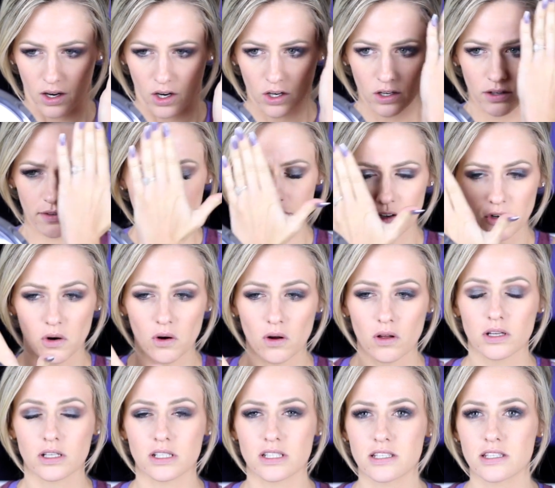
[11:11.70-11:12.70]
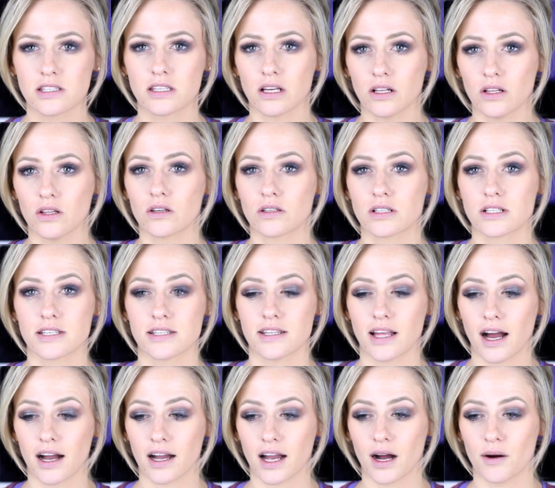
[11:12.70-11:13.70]
overall it still looks
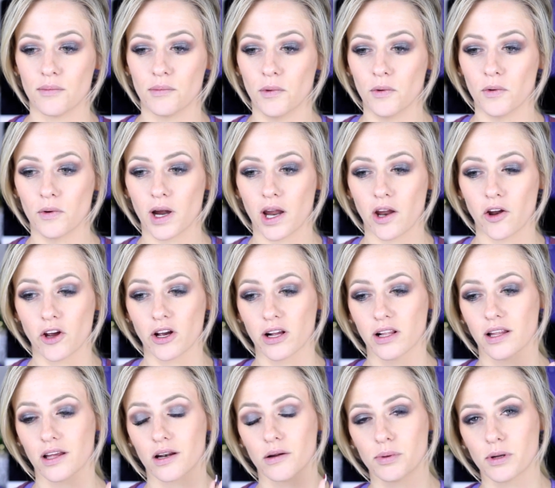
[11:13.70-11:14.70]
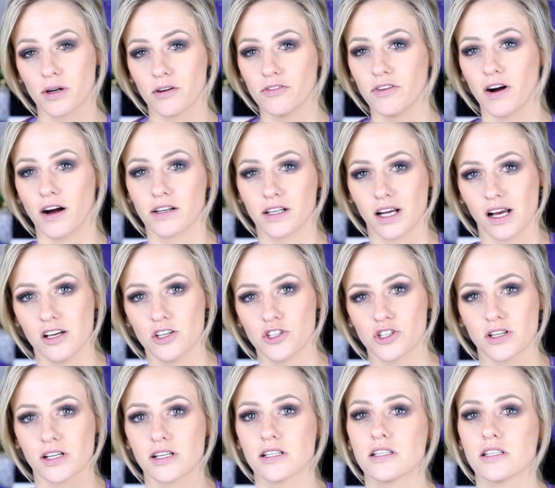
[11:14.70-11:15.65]
like I'm wearing a little bit of foundation.